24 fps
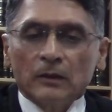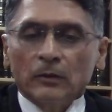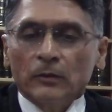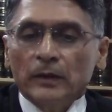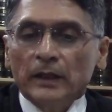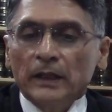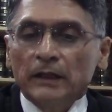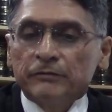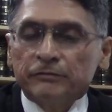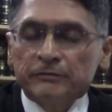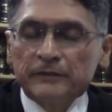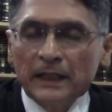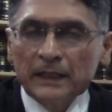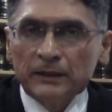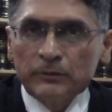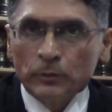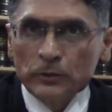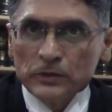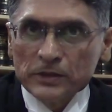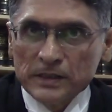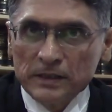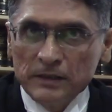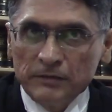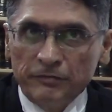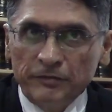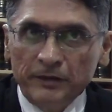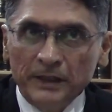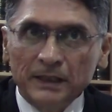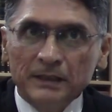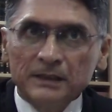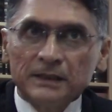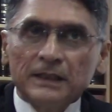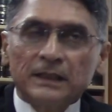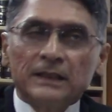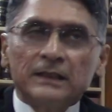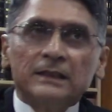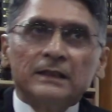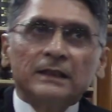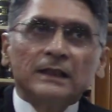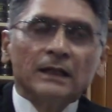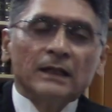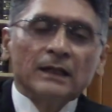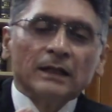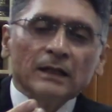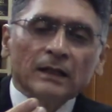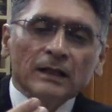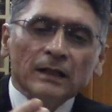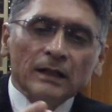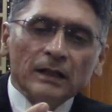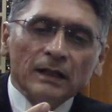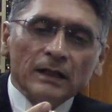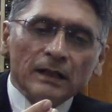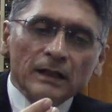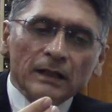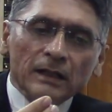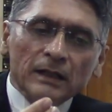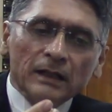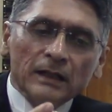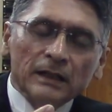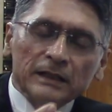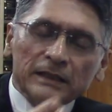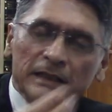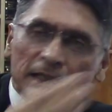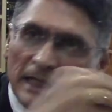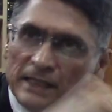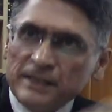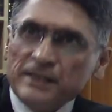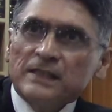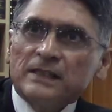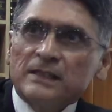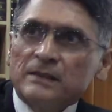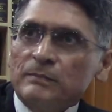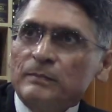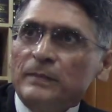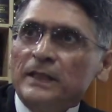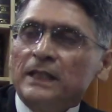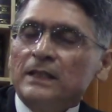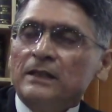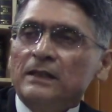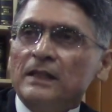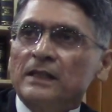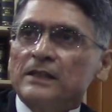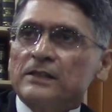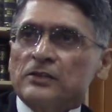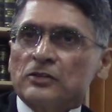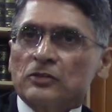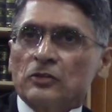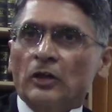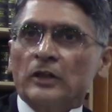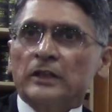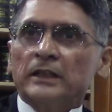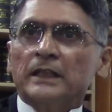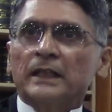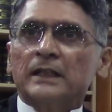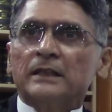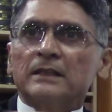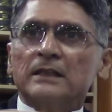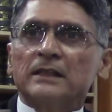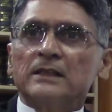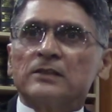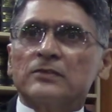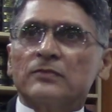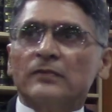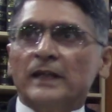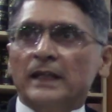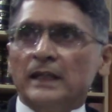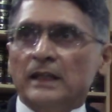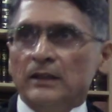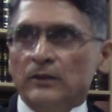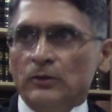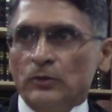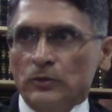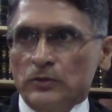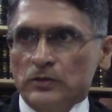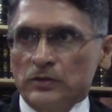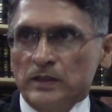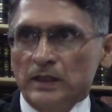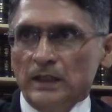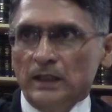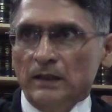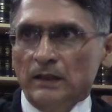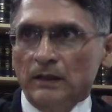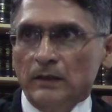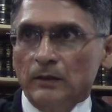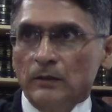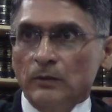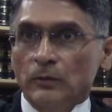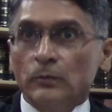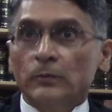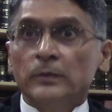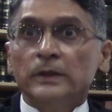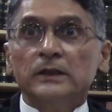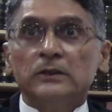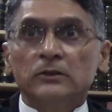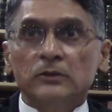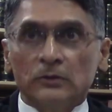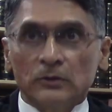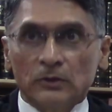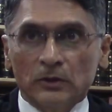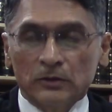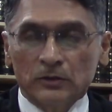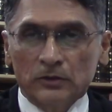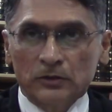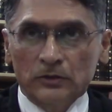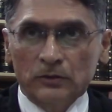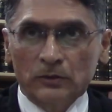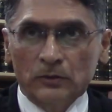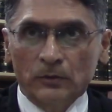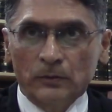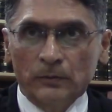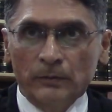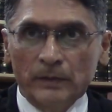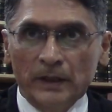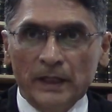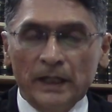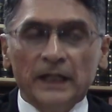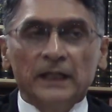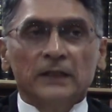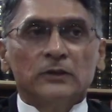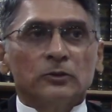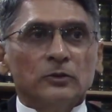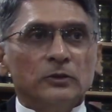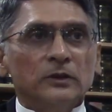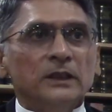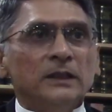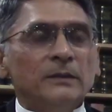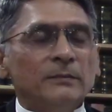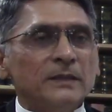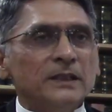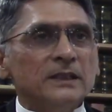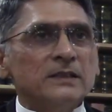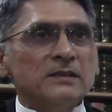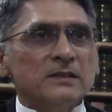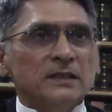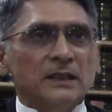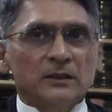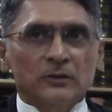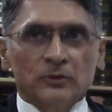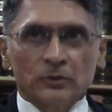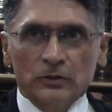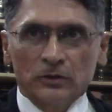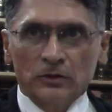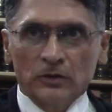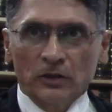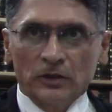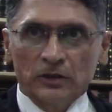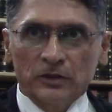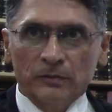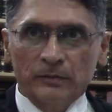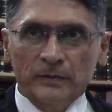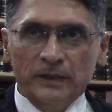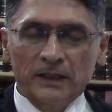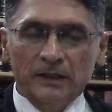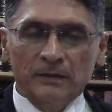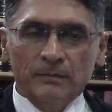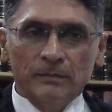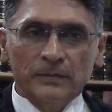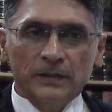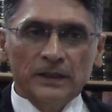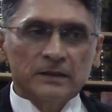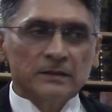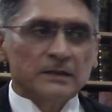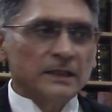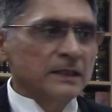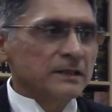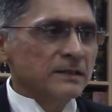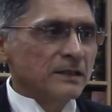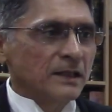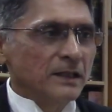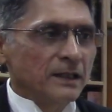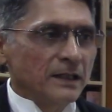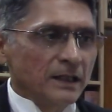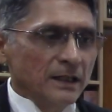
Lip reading: If that was defeated, does it mean his conduct is very rosy? We do not know. It only means he could not be impeached.